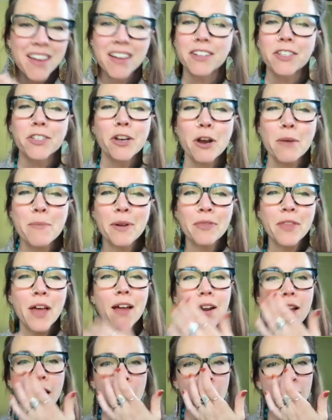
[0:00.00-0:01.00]
Sorry about
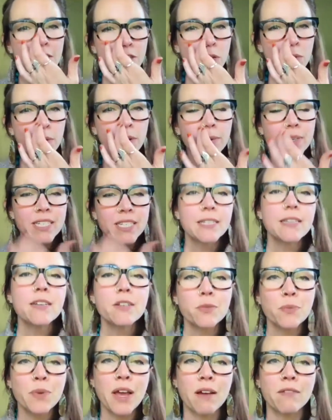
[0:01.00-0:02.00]
that. So what we see
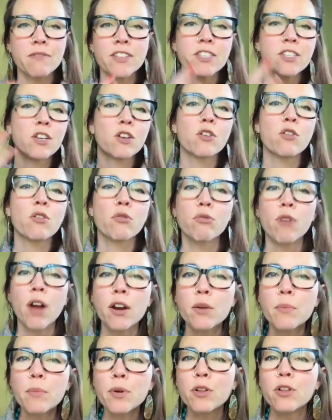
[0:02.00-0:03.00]
is we have this
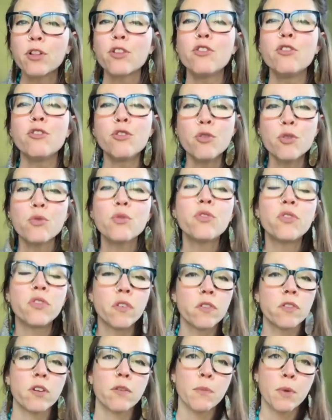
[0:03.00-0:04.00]
incredible new
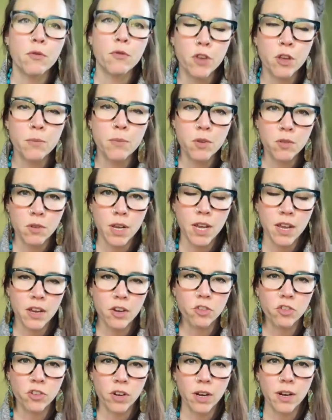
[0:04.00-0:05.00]
system of
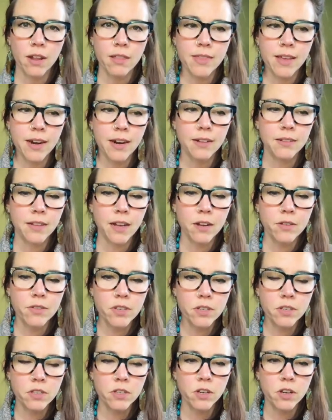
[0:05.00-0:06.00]
communication that allows
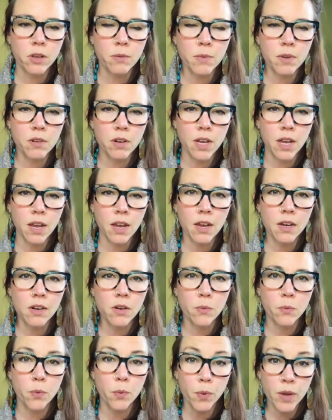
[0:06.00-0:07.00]
us to communicate
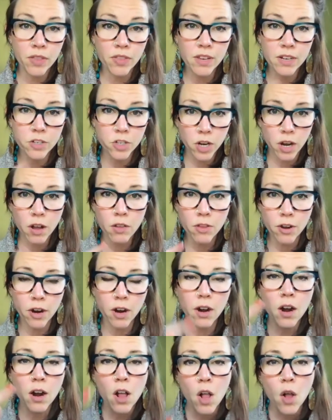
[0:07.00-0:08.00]
with each
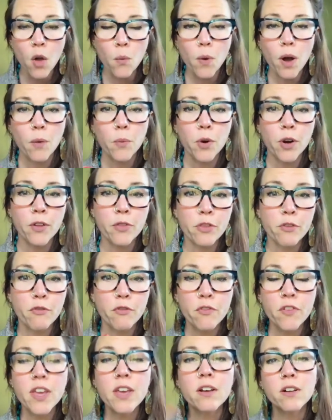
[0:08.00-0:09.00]
other while we're in the
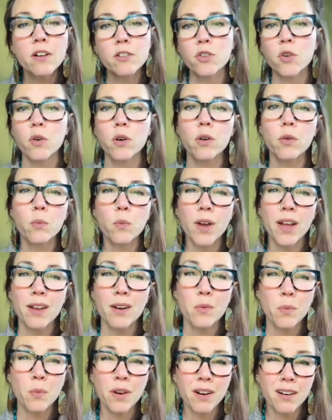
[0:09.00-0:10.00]
field, or
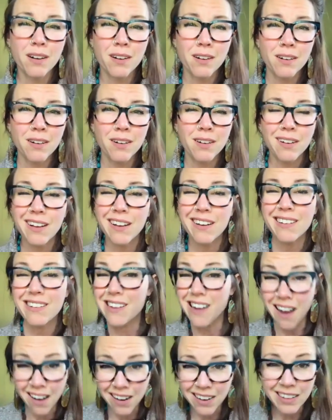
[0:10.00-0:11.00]
when we're
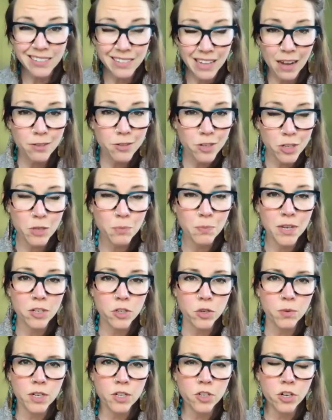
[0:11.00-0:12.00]
not allowed to speak
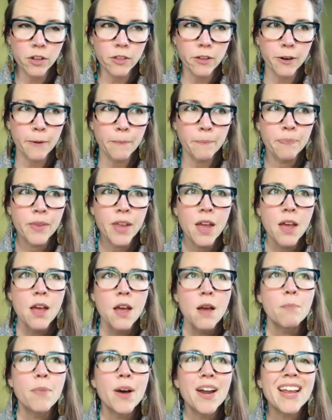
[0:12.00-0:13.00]
to each other.
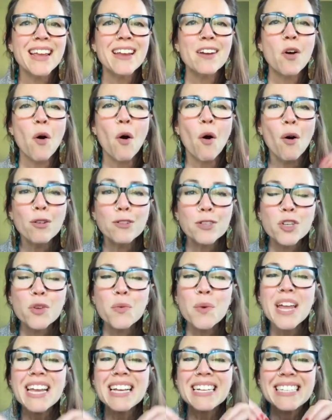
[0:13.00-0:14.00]
But it also
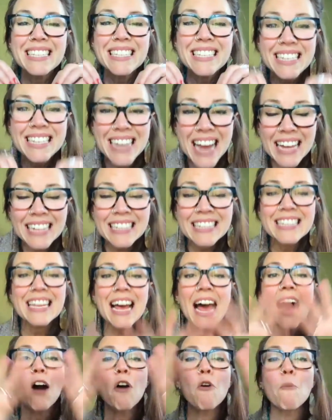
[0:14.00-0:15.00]
extends
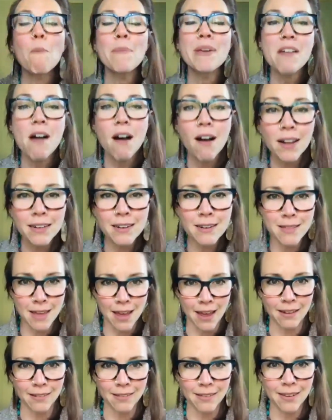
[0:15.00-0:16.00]
out beyond
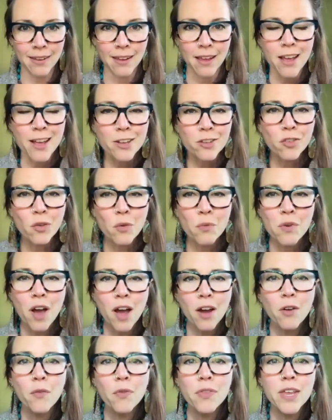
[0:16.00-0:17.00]
that. So
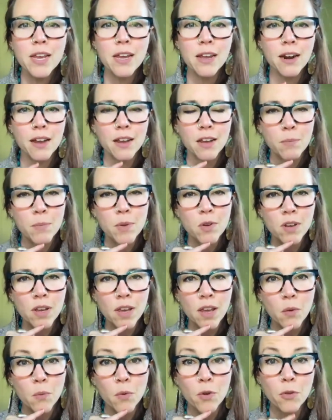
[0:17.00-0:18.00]
not only can I
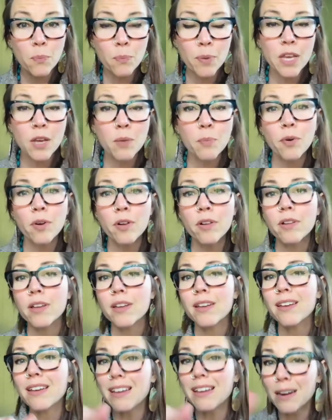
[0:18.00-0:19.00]
communicate with people
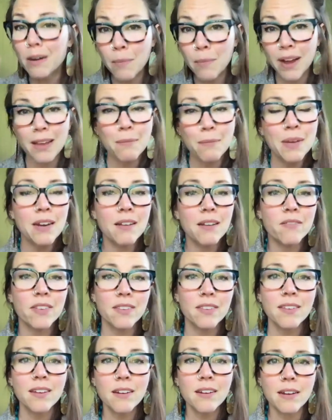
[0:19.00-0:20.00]
in my immediate
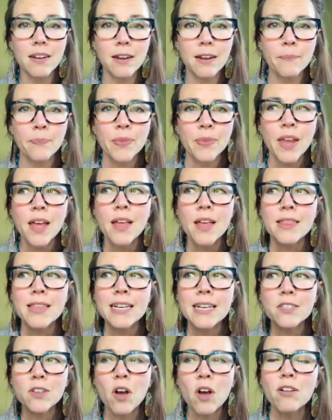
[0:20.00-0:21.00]
vicinity,
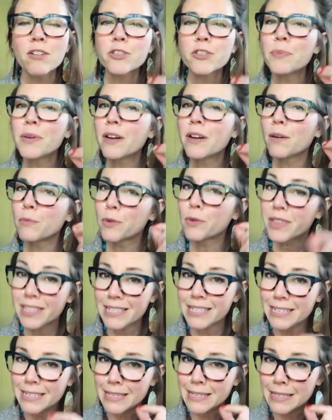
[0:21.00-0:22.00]
these calls become really
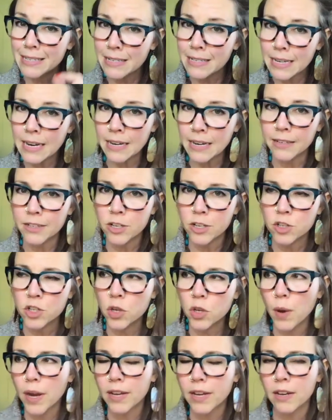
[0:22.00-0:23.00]
distinct,
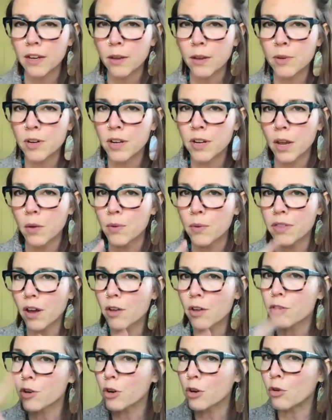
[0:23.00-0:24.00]
so I can communicate with
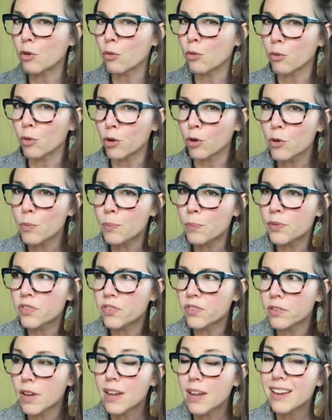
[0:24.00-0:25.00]
other
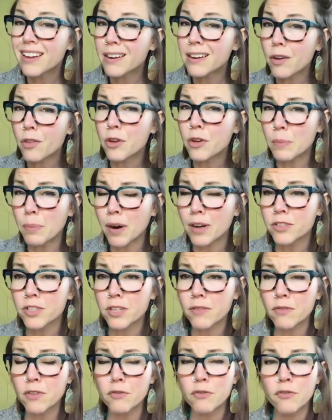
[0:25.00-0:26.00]
groups in other parts
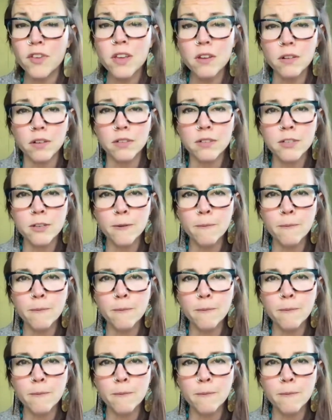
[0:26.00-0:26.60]
of the field.